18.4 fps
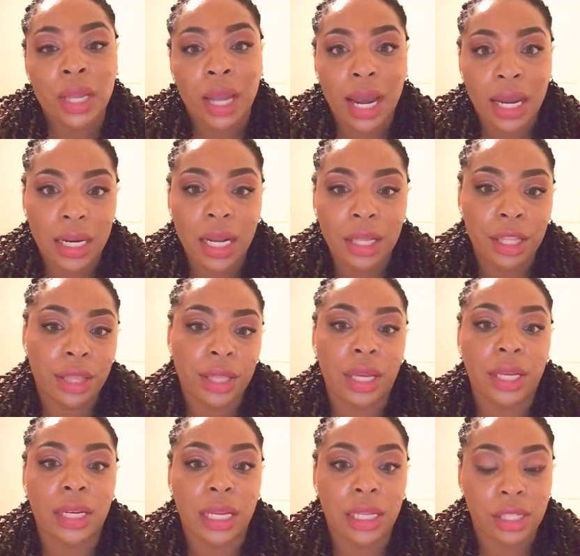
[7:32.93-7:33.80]
Another
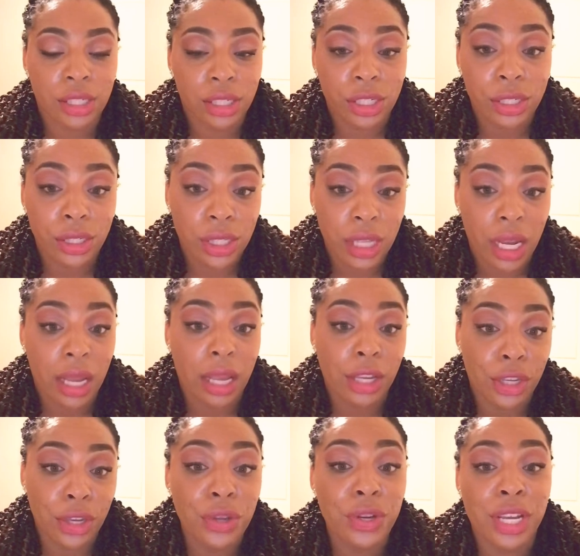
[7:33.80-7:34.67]
thing that
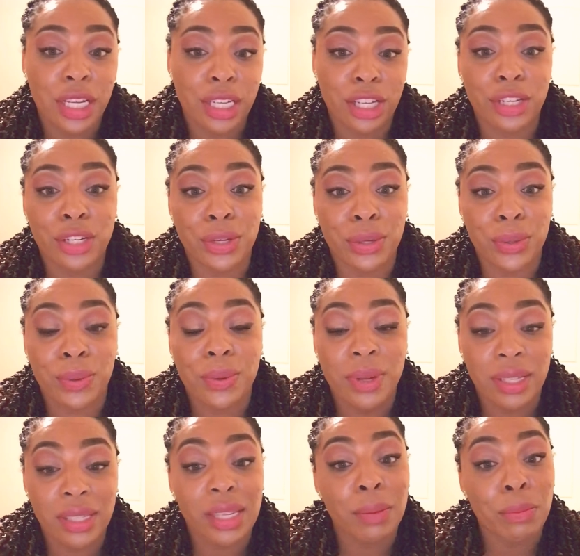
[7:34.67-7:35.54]
you need to do
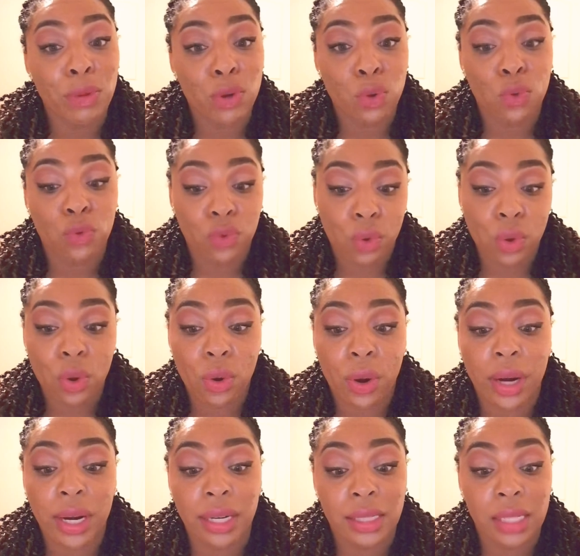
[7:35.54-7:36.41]
to move
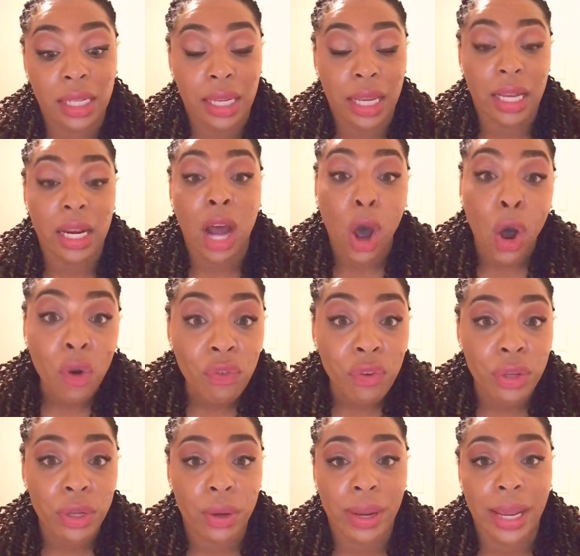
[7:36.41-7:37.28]
forward and to get
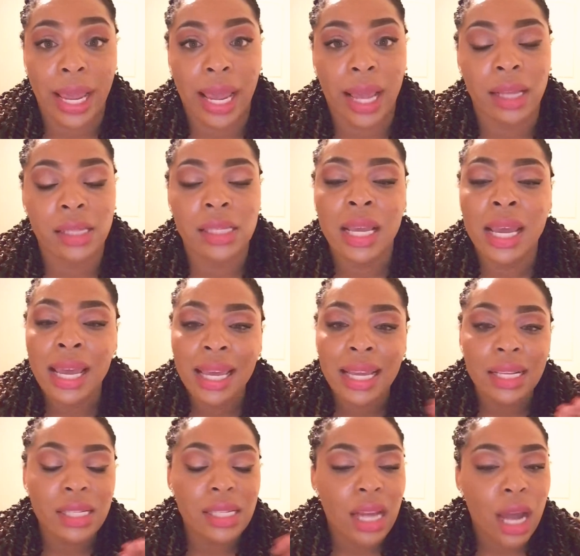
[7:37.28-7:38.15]
over your ex,
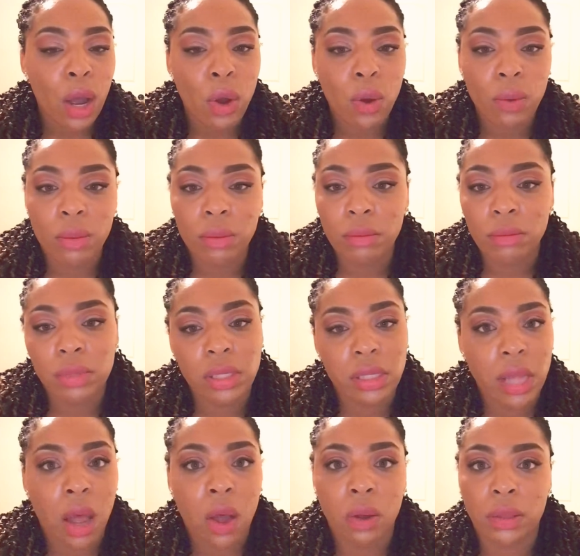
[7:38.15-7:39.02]
don't
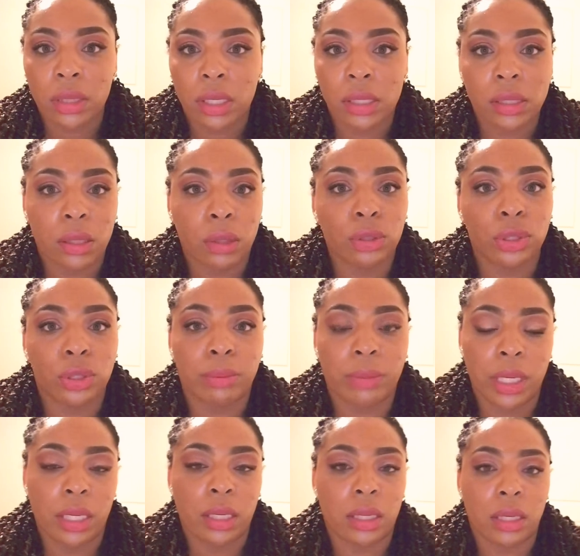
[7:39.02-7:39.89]
stalk their social
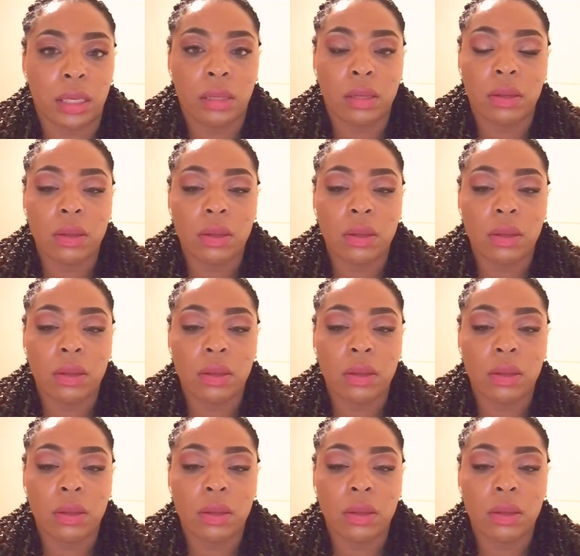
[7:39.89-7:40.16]
media,